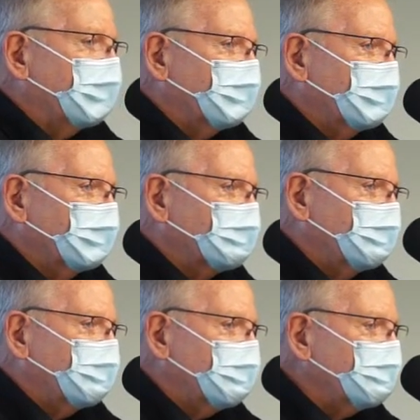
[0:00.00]
And
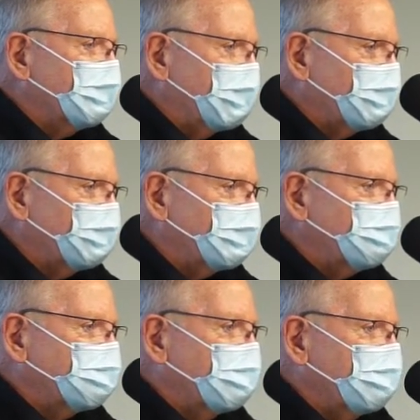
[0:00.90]
some of the new data that
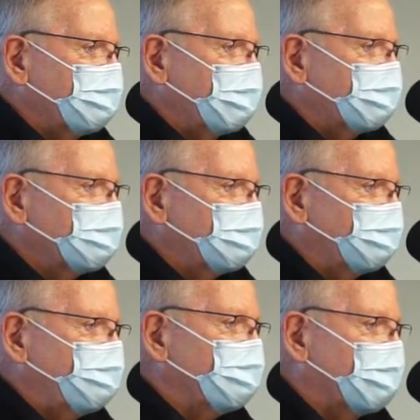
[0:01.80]
just came out is
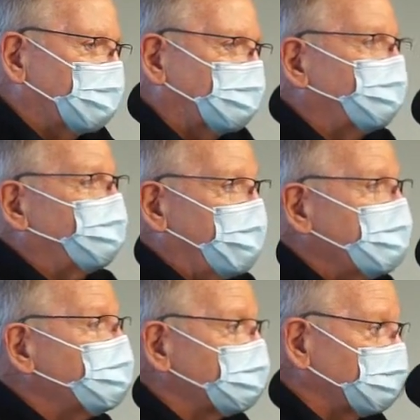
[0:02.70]
if you got the
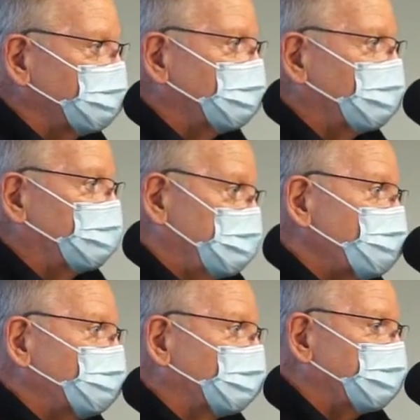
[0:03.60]
Pfizer
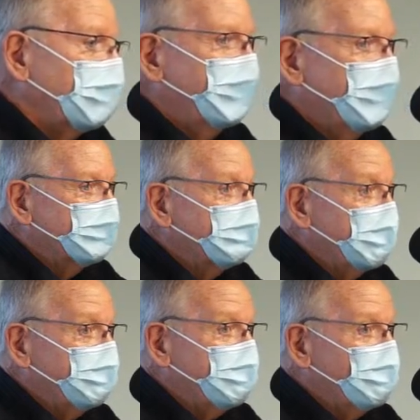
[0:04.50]
initially,
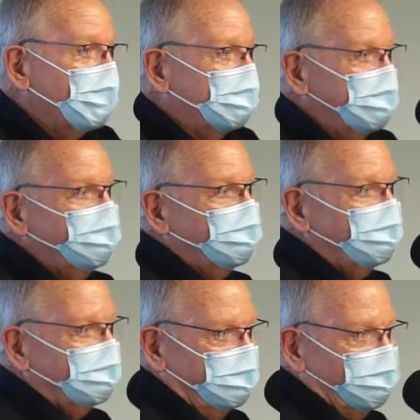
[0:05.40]
maybe you want to get the,
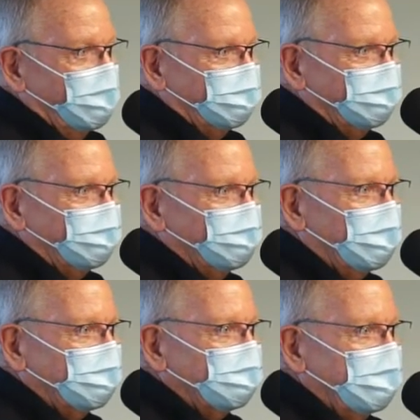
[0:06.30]
the Johnson &
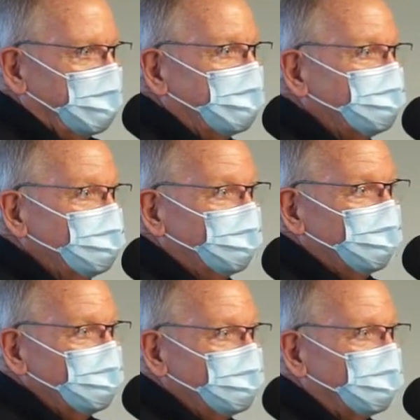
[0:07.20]
Johnson as your
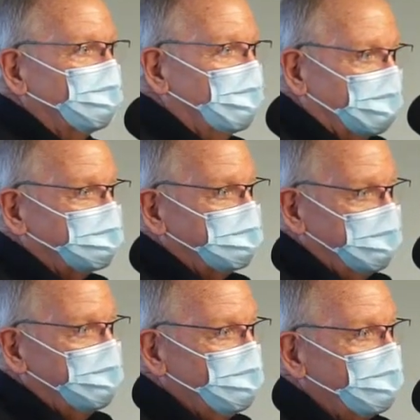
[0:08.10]
booster, not
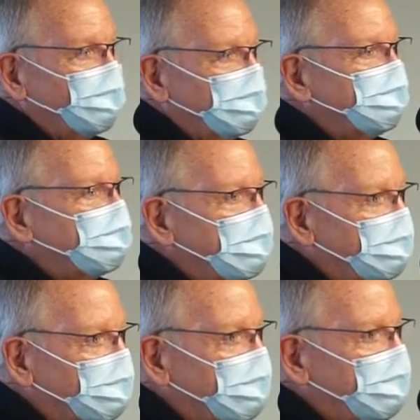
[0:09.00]
stay with the
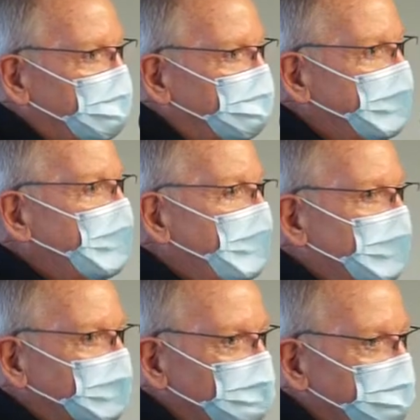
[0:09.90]
same brand.
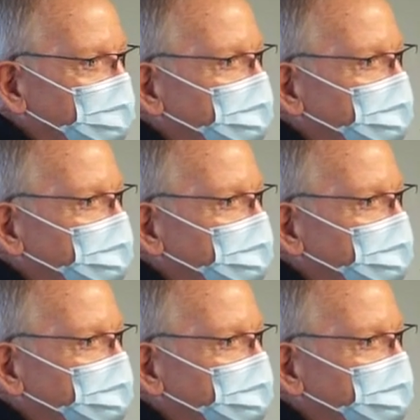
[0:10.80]
So you